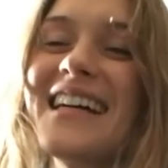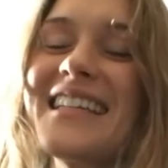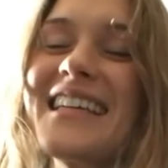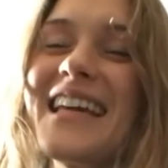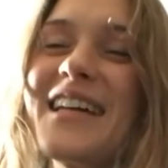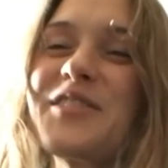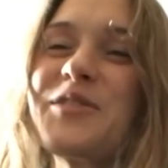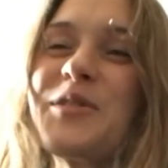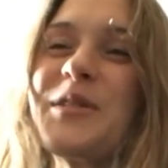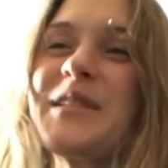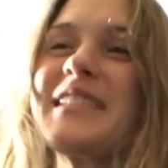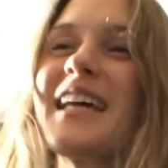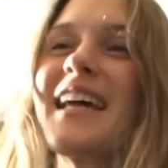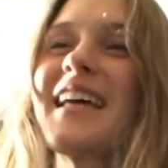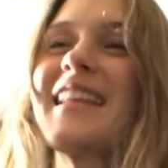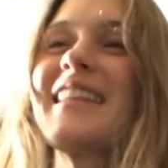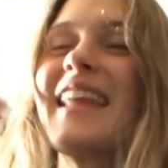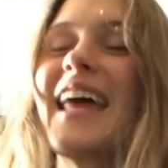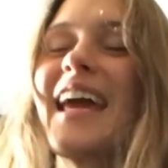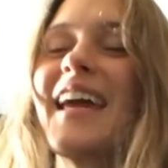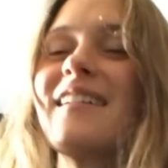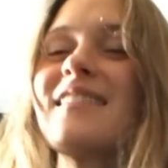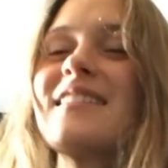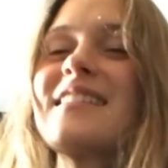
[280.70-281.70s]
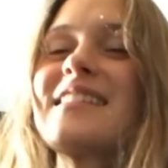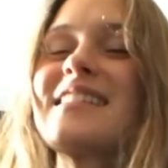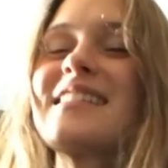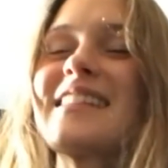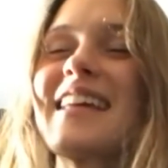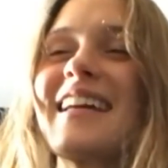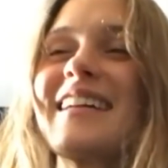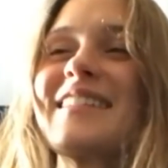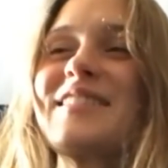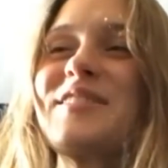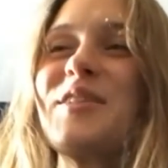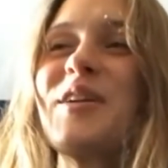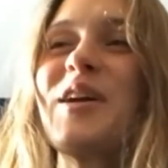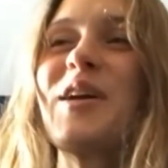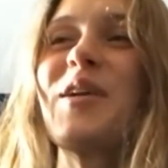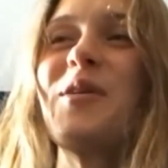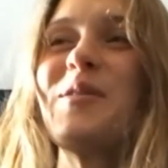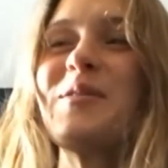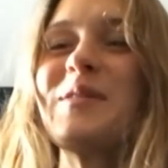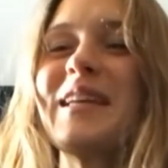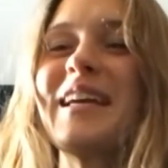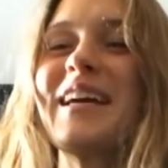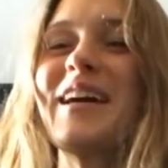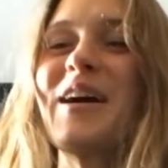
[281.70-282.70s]
Yeah. So it's like lane six, you can
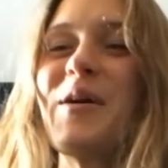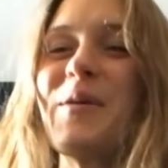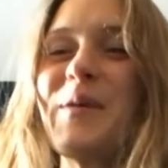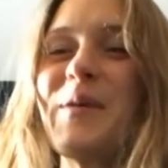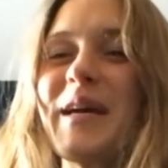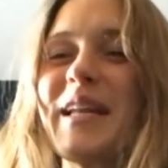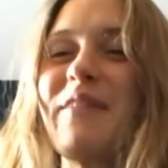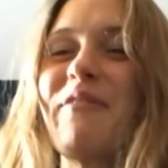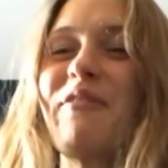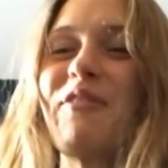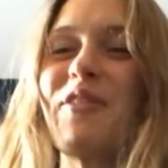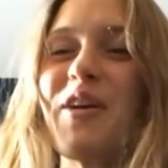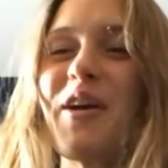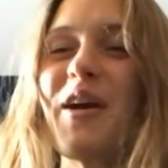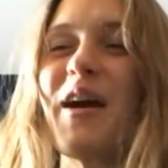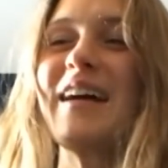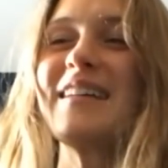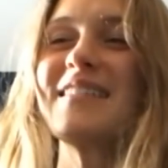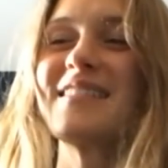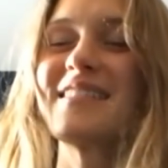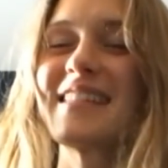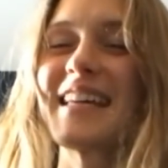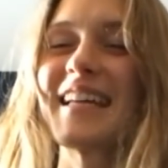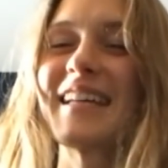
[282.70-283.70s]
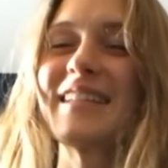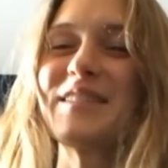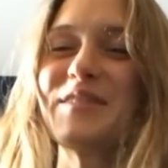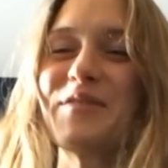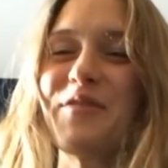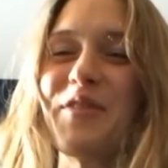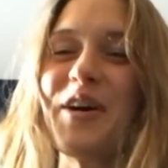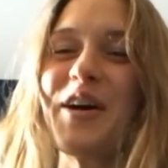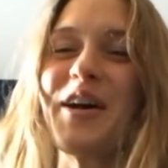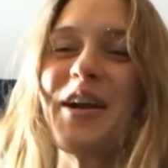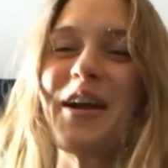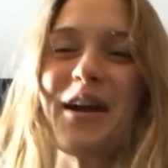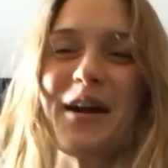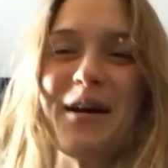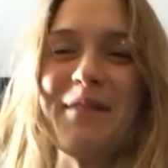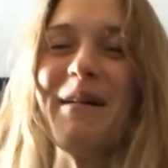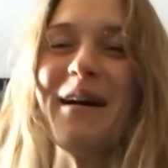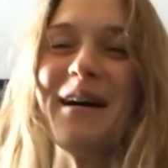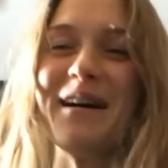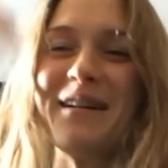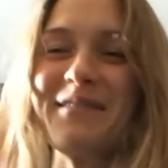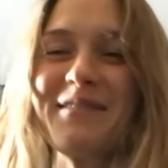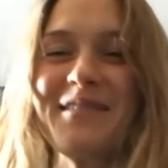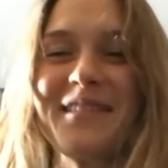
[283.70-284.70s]
only go in if you're six foot or
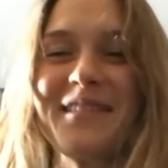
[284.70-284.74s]
above.